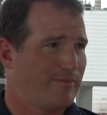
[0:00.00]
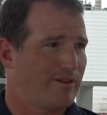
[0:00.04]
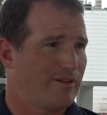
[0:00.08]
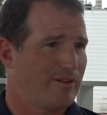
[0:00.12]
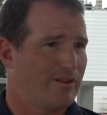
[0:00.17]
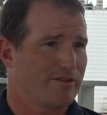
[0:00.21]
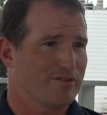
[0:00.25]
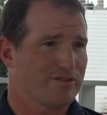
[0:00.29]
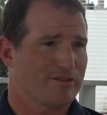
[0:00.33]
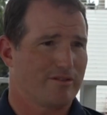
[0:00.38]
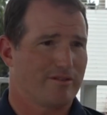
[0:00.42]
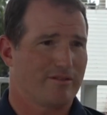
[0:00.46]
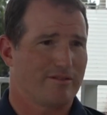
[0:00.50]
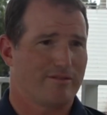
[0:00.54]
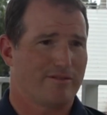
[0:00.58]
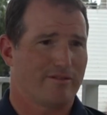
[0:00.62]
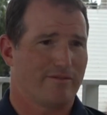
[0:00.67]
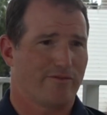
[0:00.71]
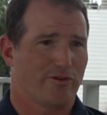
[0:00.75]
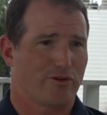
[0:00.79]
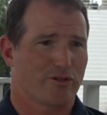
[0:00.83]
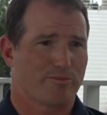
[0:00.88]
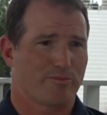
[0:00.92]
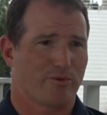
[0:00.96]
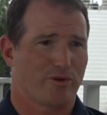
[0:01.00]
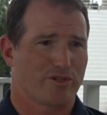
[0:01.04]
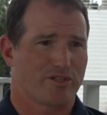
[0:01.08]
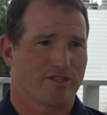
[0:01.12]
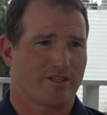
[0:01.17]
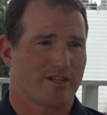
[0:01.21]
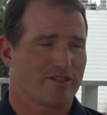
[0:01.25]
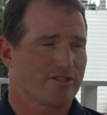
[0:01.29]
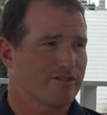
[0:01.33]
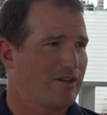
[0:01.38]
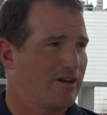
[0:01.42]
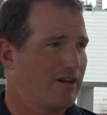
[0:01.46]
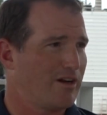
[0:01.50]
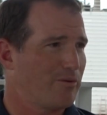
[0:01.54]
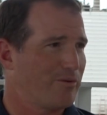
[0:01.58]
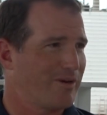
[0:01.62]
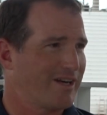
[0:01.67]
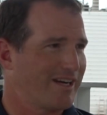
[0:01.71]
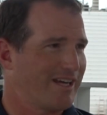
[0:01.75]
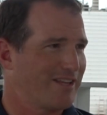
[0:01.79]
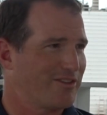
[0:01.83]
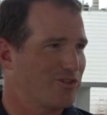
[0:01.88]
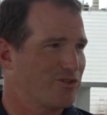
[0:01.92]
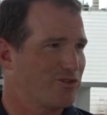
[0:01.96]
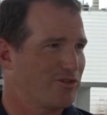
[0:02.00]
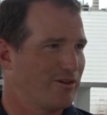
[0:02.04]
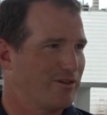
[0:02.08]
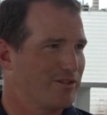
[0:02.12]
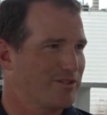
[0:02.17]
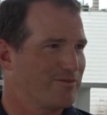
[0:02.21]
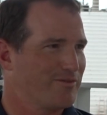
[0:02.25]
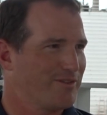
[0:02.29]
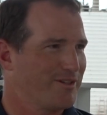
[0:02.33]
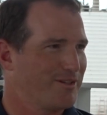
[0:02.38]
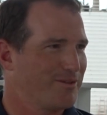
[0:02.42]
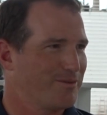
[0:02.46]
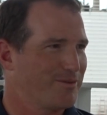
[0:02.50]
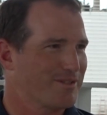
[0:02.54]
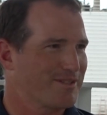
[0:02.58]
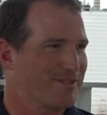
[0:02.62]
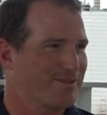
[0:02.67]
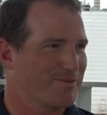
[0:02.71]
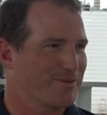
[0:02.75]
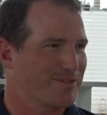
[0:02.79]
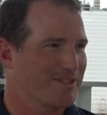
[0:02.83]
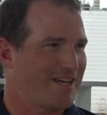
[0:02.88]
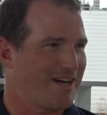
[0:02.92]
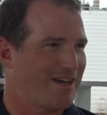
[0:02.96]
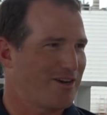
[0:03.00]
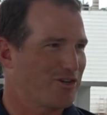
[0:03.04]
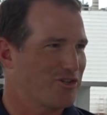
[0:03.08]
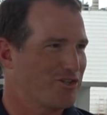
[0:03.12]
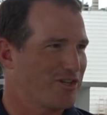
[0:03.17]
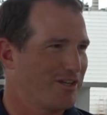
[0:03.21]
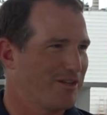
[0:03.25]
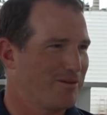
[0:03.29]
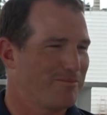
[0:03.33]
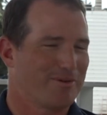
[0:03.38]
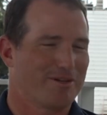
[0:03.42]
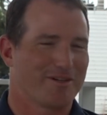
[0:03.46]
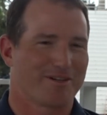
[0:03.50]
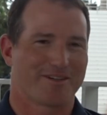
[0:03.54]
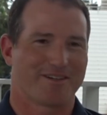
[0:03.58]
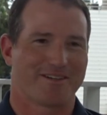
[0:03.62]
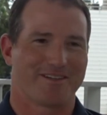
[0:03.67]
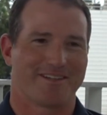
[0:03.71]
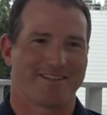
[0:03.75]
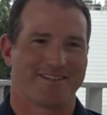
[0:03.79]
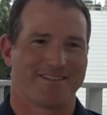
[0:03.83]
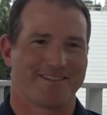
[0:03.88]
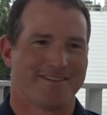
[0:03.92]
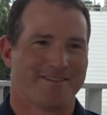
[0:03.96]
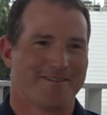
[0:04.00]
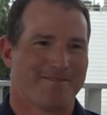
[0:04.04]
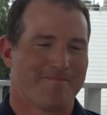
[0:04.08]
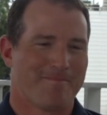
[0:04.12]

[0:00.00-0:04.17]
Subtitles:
That was the first person I saw when I got to Charlottesville was Connor Schellenberger, and